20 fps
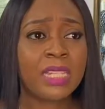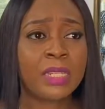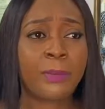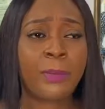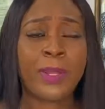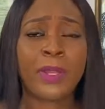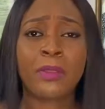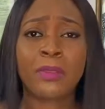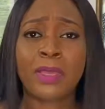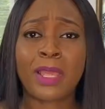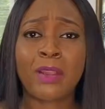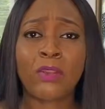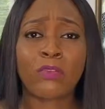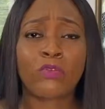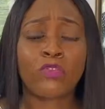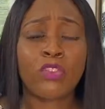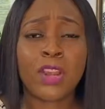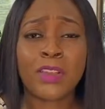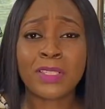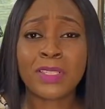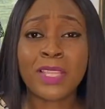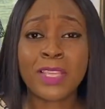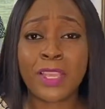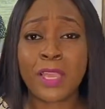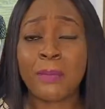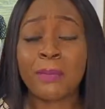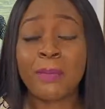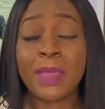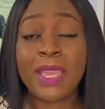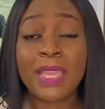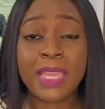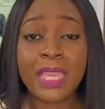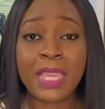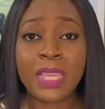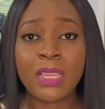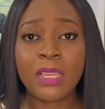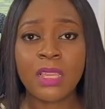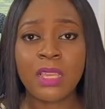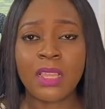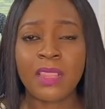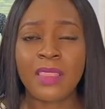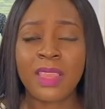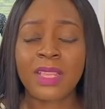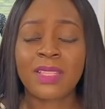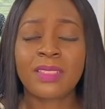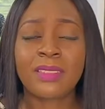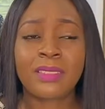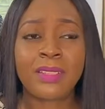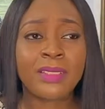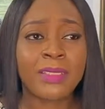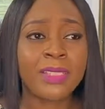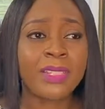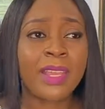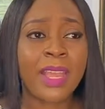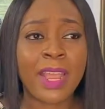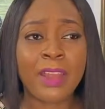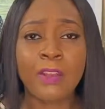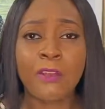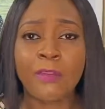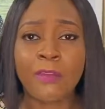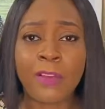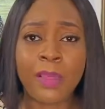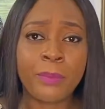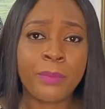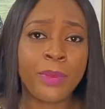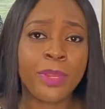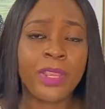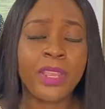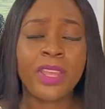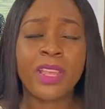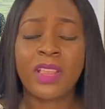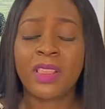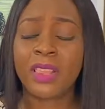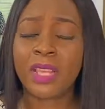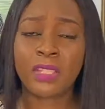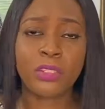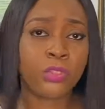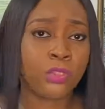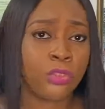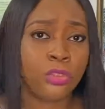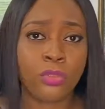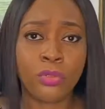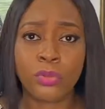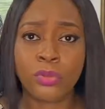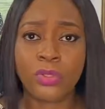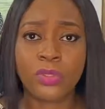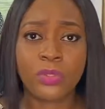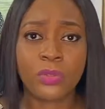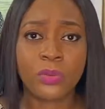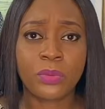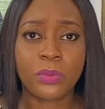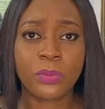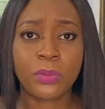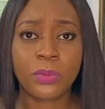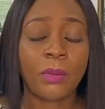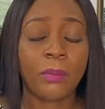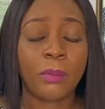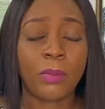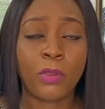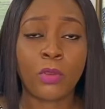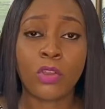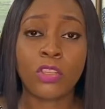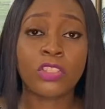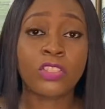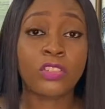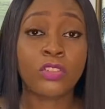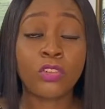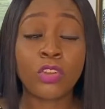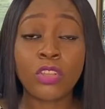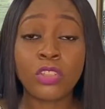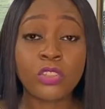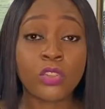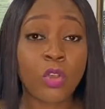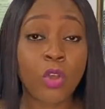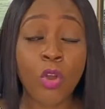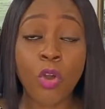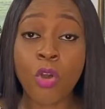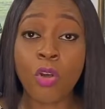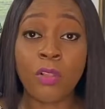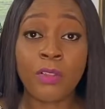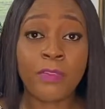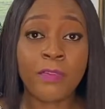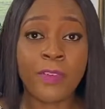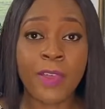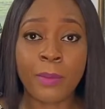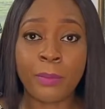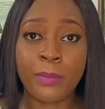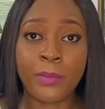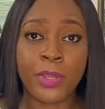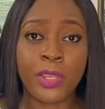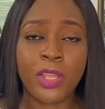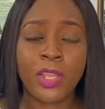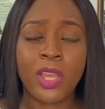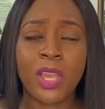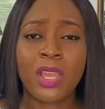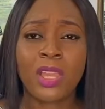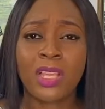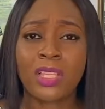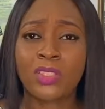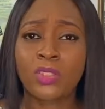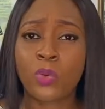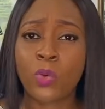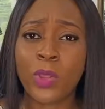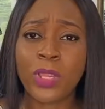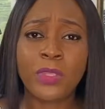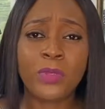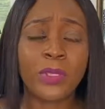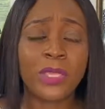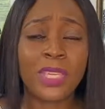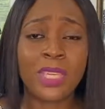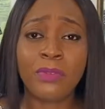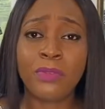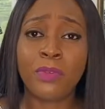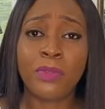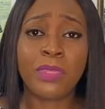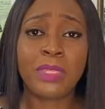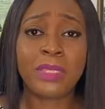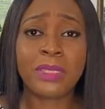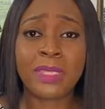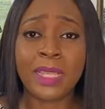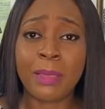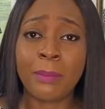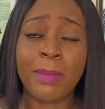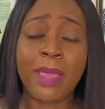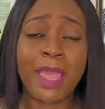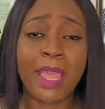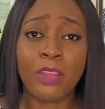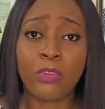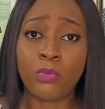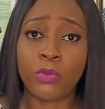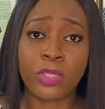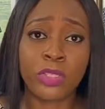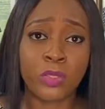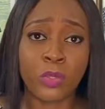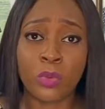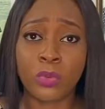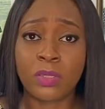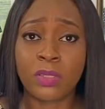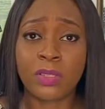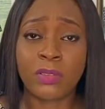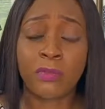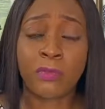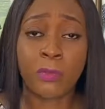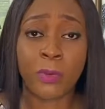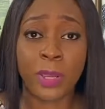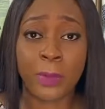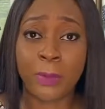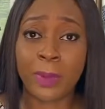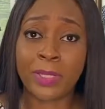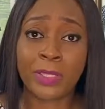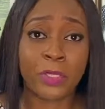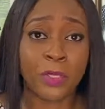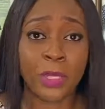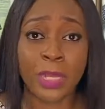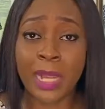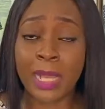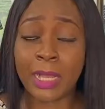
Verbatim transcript: depending on the kind of trouser that you're making, there's certain kind of fabric that you use. Because not all fabric is going to give you the same end result for a particular